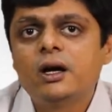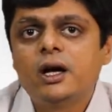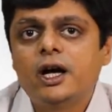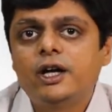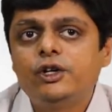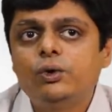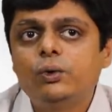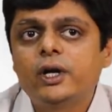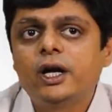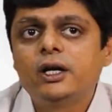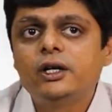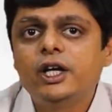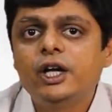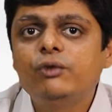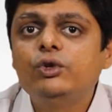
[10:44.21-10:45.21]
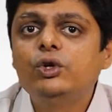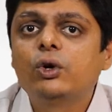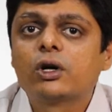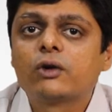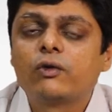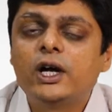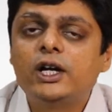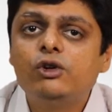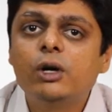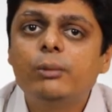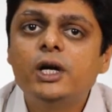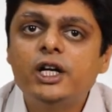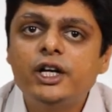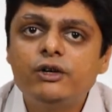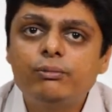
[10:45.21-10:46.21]
and you can give your
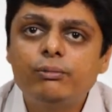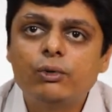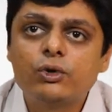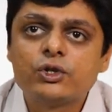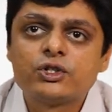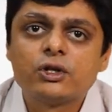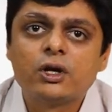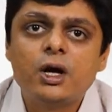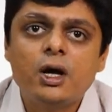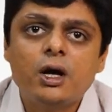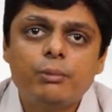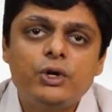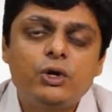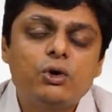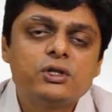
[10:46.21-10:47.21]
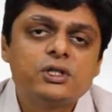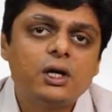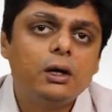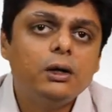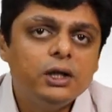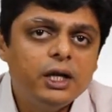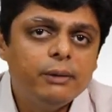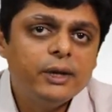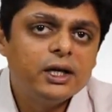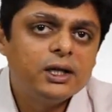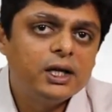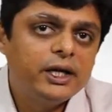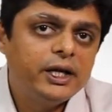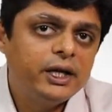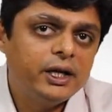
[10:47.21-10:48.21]
valuable inputs, because
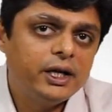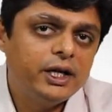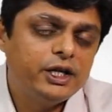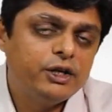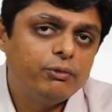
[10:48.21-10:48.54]
ultimately it